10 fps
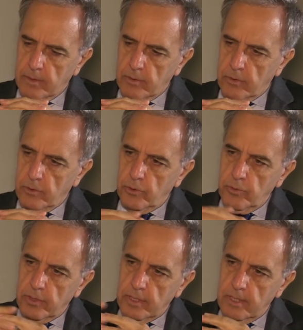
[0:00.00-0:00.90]
because
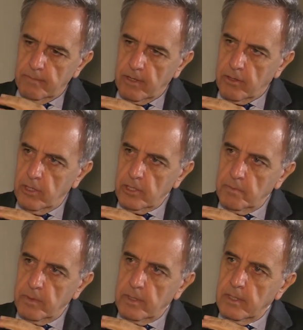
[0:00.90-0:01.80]
you received the Holy
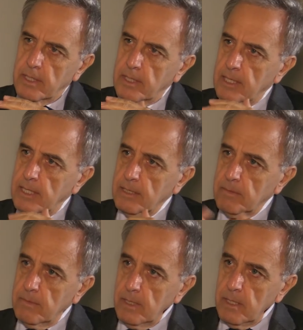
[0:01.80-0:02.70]
Spirit, that's
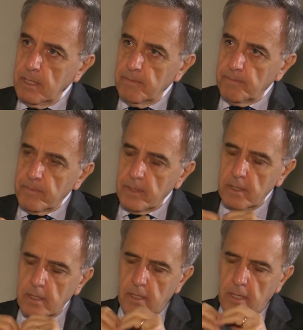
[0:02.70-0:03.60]
me,
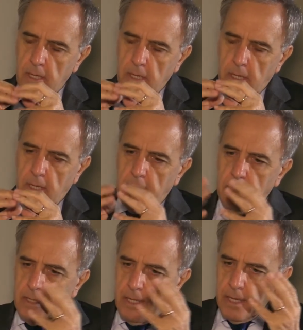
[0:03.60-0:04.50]

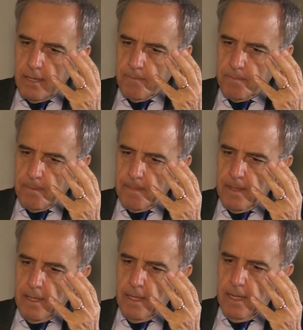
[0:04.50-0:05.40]
then
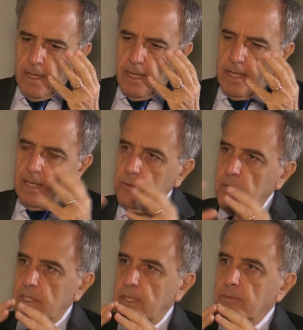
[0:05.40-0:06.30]
I have to
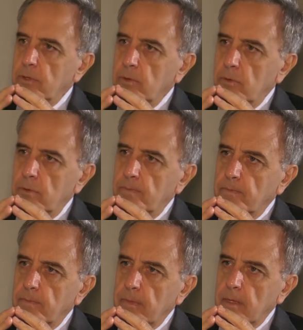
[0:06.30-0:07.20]
accept you.
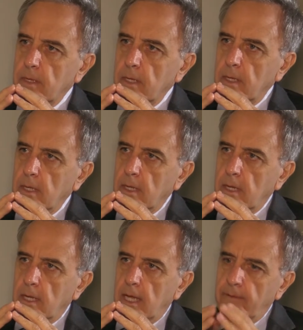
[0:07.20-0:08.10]

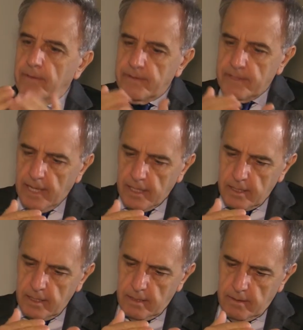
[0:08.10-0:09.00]
And I
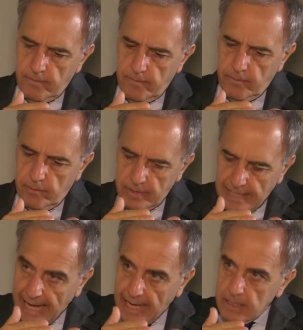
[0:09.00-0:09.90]
started from
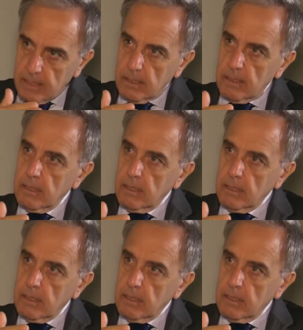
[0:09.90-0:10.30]
that,